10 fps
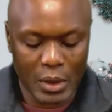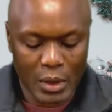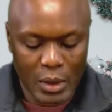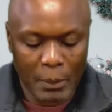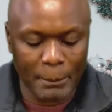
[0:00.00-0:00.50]

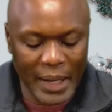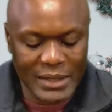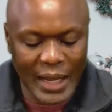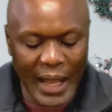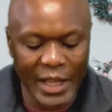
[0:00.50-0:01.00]
but
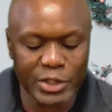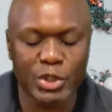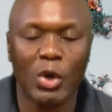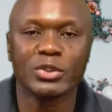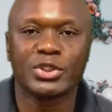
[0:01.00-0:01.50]
I
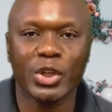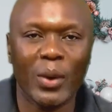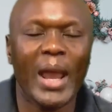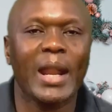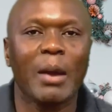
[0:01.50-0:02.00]
chose you
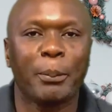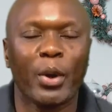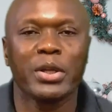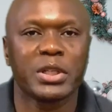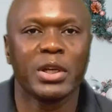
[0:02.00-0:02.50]
and
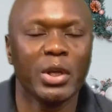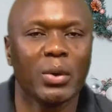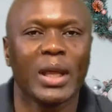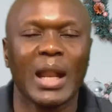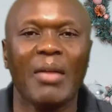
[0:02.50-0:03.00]
appointed you. In
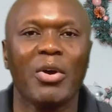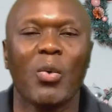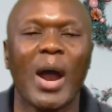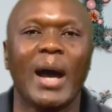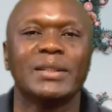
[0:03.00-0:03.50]
other
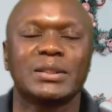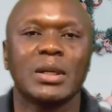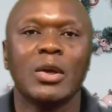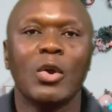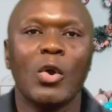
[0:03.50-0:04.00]
words,
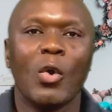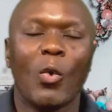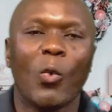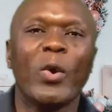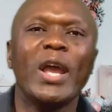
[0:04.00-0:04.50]

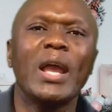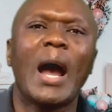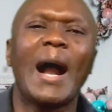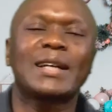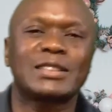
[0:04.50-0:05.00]
we
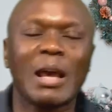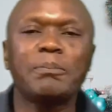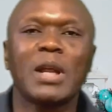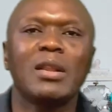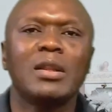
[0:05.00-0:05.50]

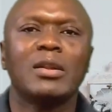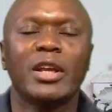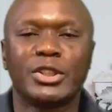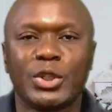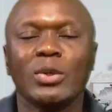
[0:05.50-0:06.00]
accepted the
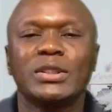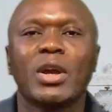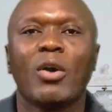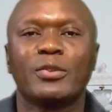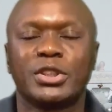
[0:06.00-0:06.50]
choosing of
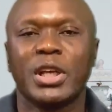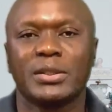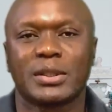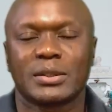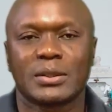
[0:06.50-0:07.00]
Jesus.
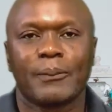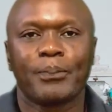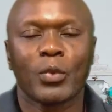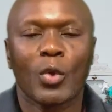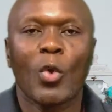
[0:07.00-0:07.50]

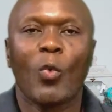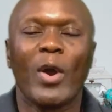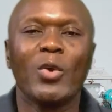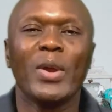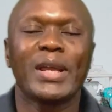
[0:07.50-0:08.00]
When
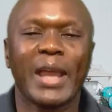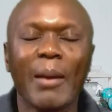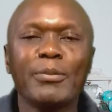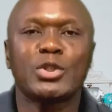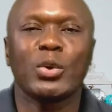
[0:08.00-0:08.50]
we came
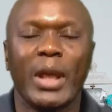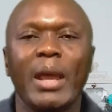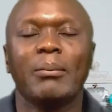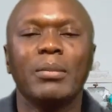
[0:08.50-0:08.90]
to him,